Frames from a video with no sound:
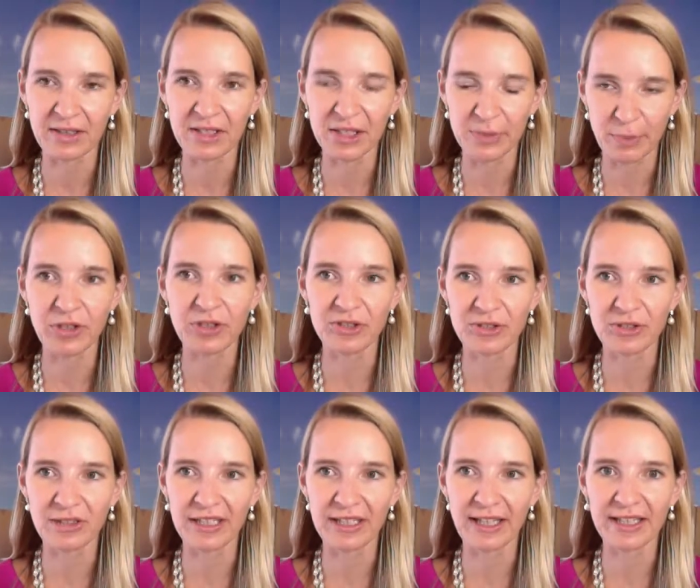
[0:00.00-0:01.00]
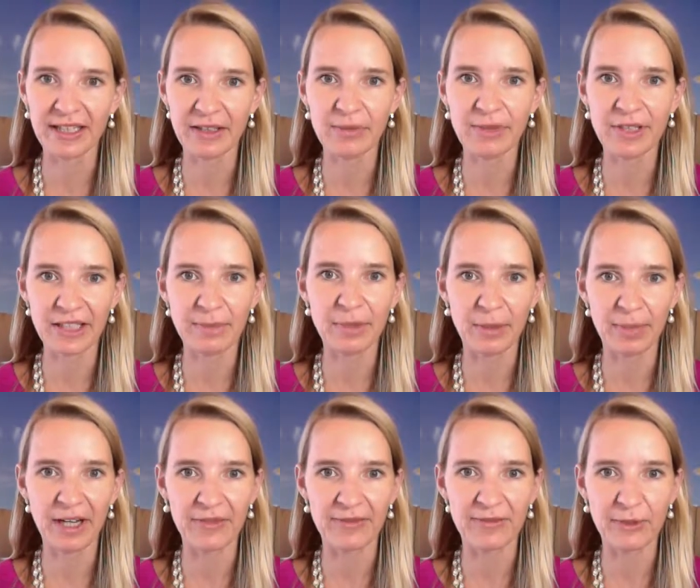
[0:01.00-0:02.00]
spiritually. Like, he really
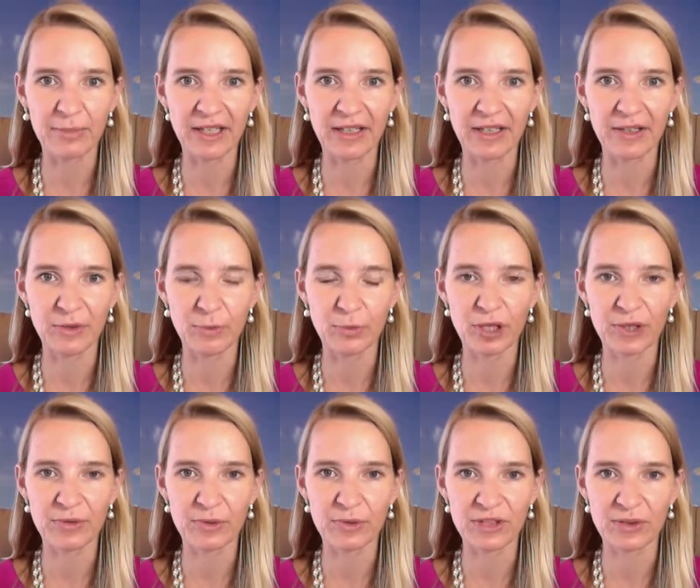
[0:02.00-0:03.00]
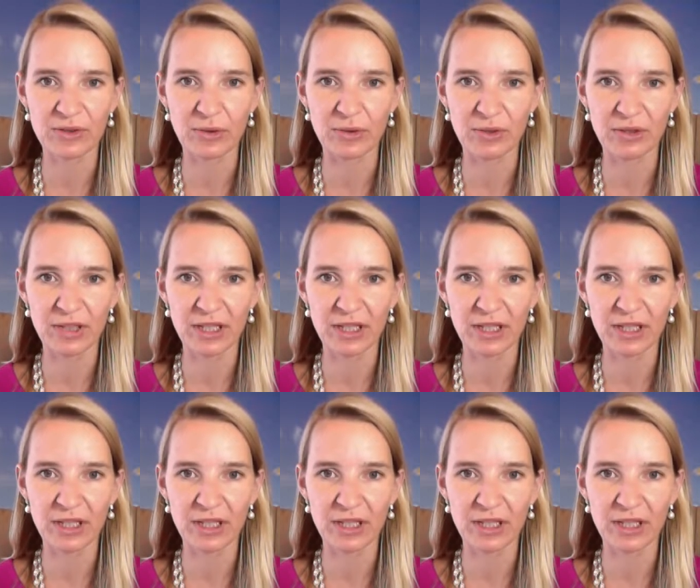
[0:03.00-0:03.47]
prepared for me, and he worked through his own